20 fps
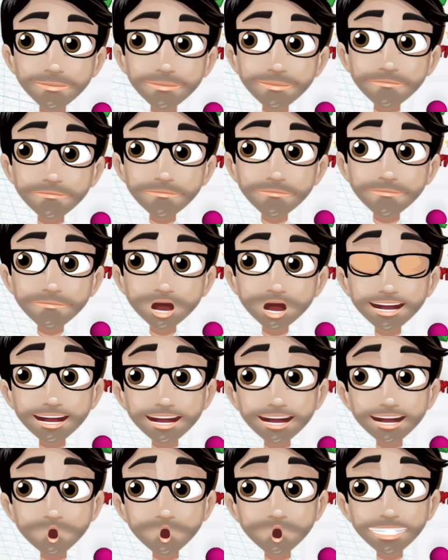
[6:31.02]
the way
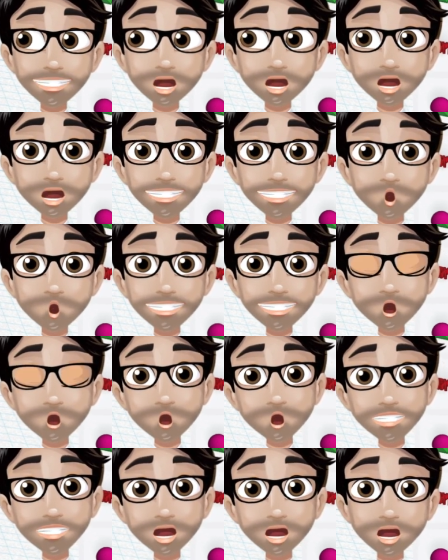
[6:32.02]
you want it to. Now, the
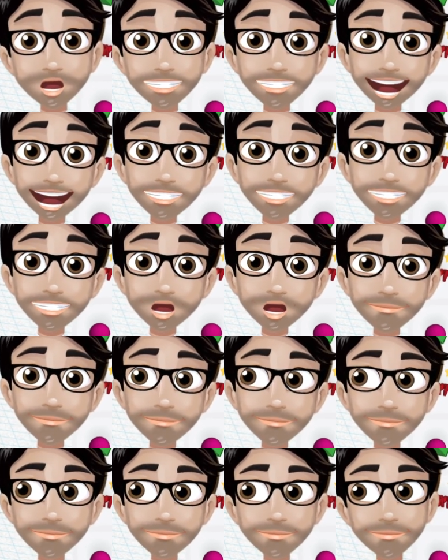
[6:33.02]
important parts again
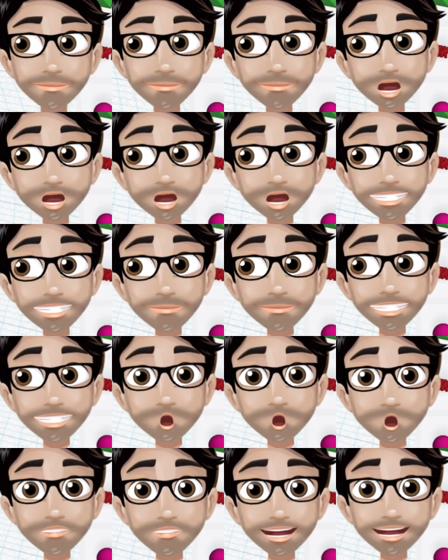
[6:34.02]
are that you
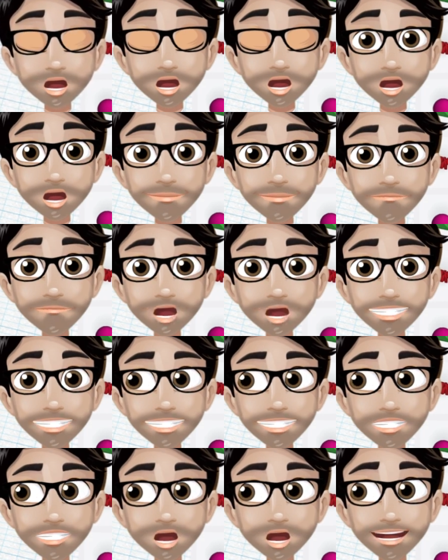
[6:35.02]
don't need any supports
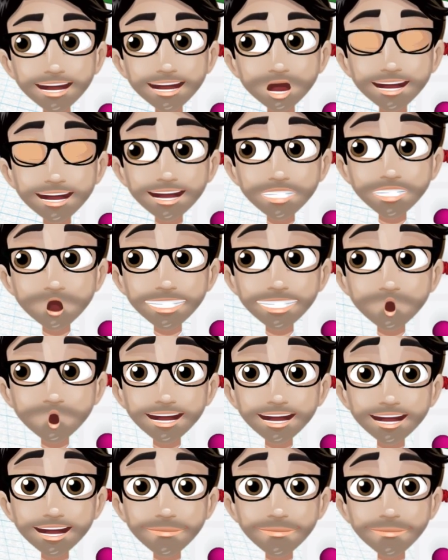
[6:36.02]
in any of the things we're
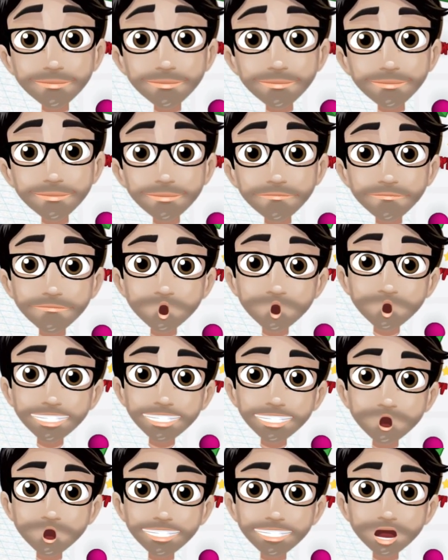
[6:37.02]
doing here,
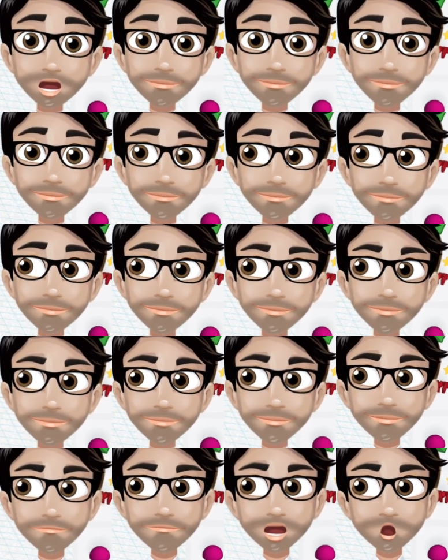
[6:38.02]
none at all.
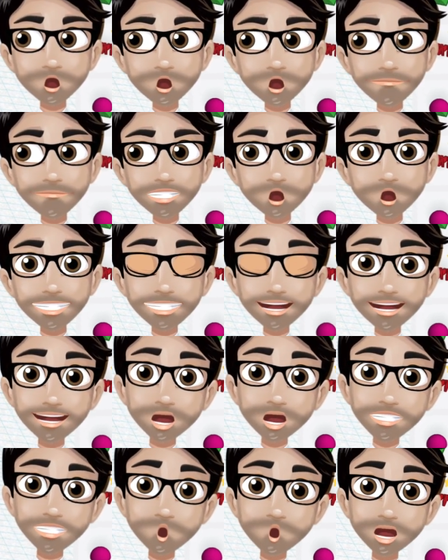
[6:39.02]
Very important
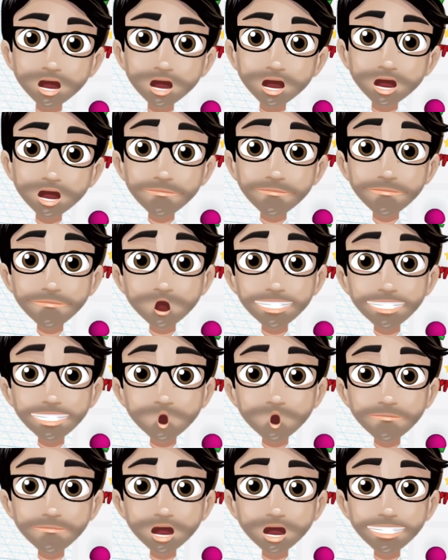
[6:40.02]
because you don't want to add supports to
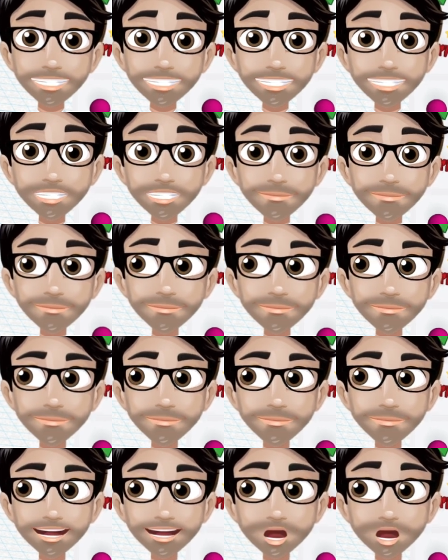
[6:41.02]
one thing, but
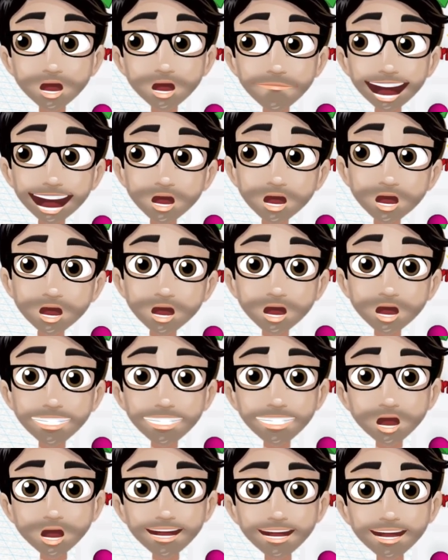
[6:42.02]
because you might have to add
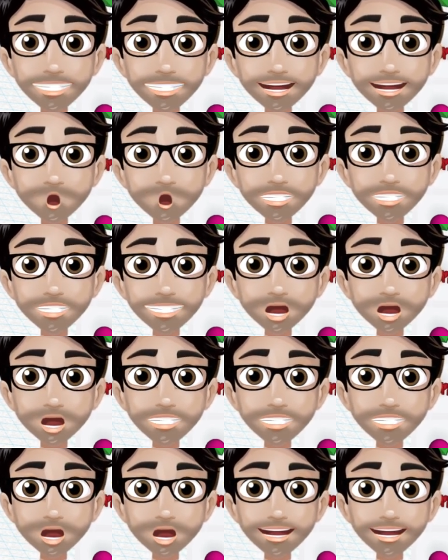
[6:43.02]
supports to everything else and it's
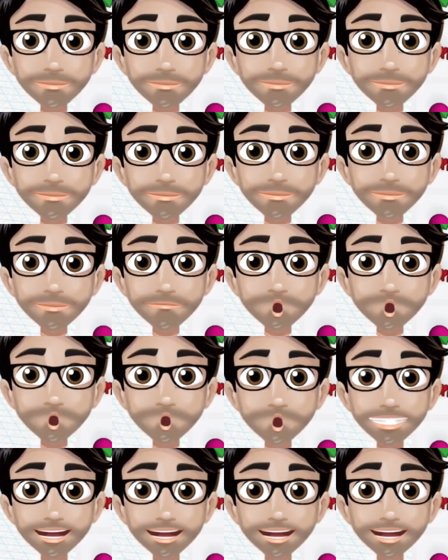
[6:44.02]
going to be
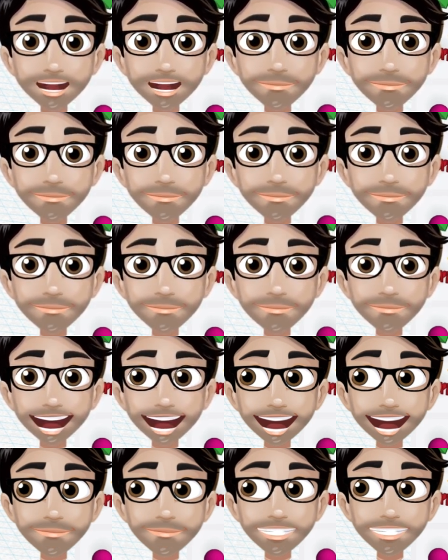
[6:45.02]
really
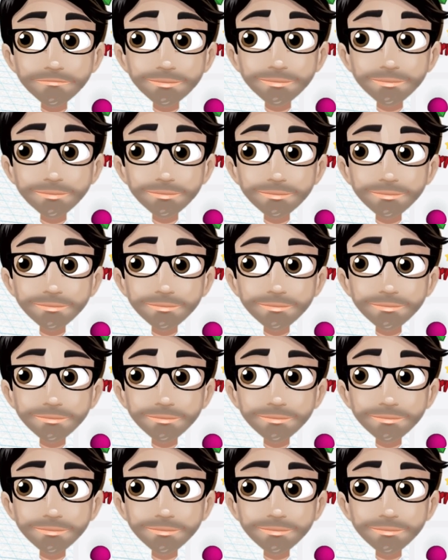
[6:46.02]
bad. Whoa.